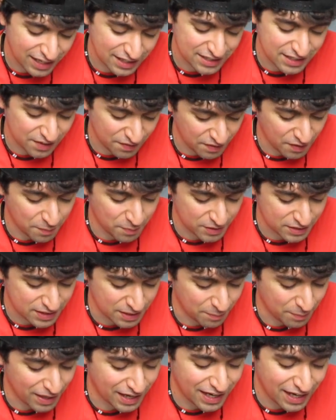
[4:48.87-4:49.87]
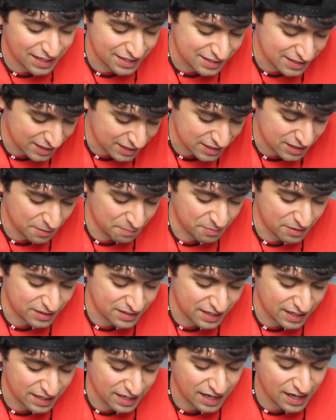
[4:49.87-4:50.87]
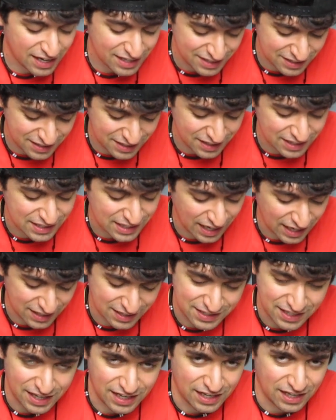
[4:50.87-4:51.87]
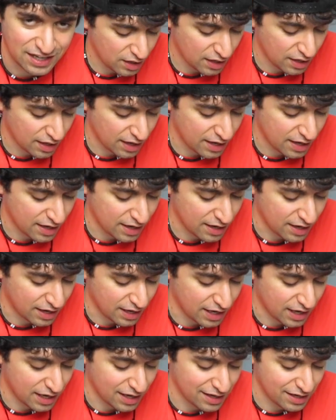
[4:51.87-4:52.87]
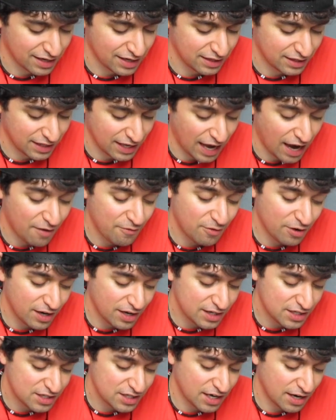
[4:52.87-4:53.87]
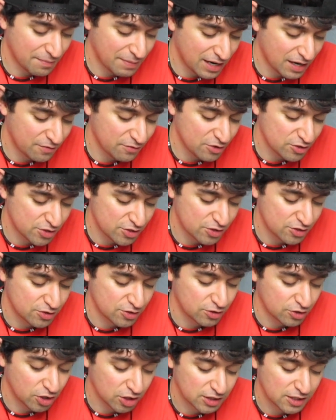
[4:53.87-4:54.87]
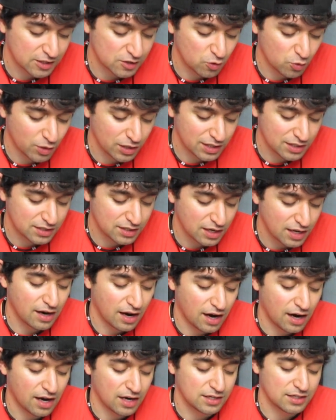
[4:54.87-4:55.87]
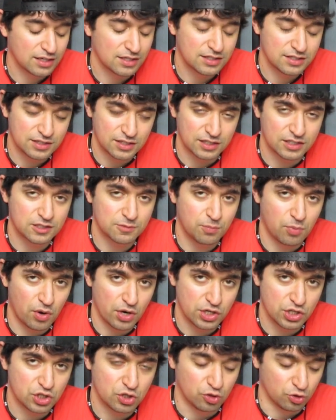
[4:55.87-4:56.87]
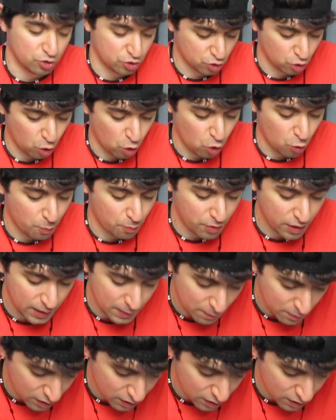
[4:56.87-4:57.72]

like a 70%, but I got a 60%. I got 6 out of 10. And the average amount of users who took this quiz got 6 6.2, so pretty